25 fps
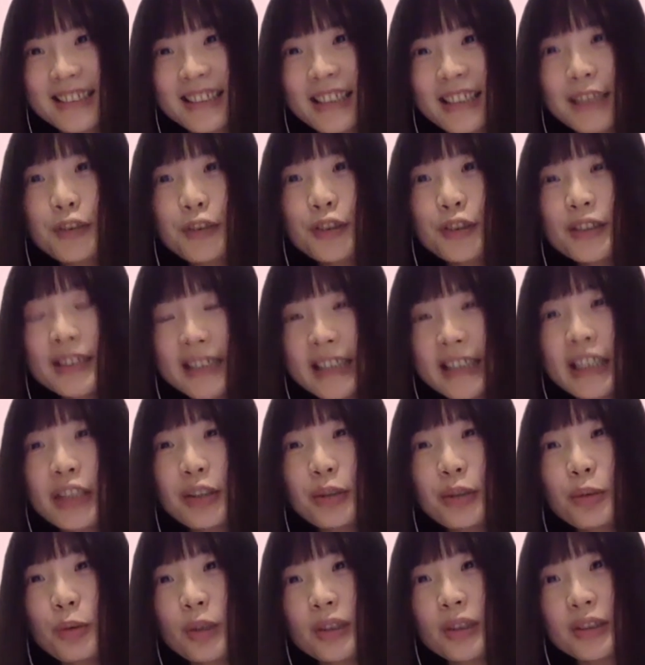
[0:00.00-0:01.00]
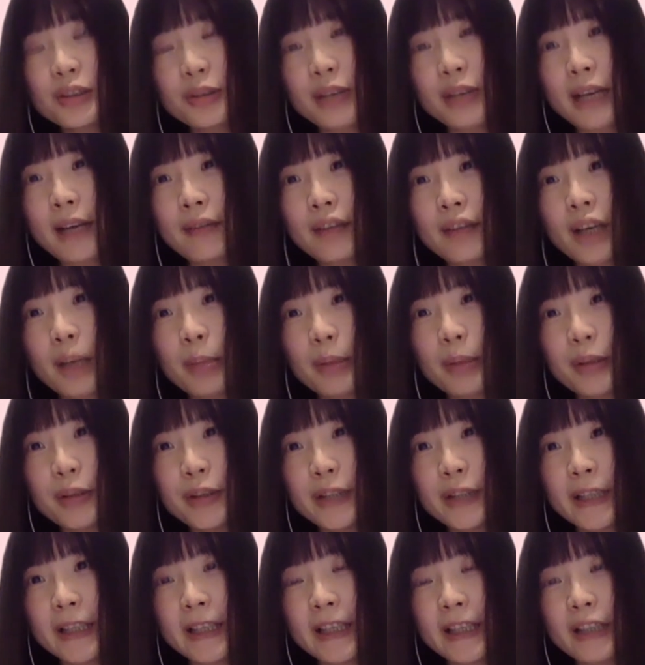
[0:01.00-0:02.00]
If you think you will still have the
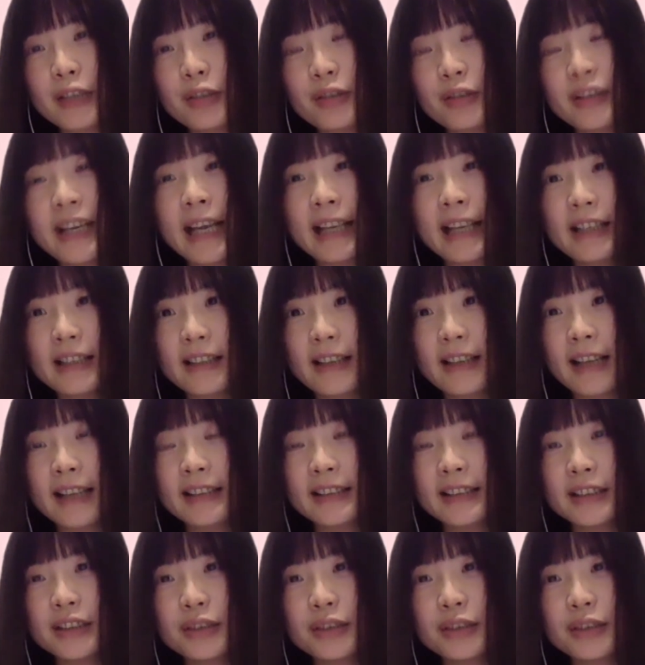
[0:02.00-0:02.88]
opportunity to get a license, you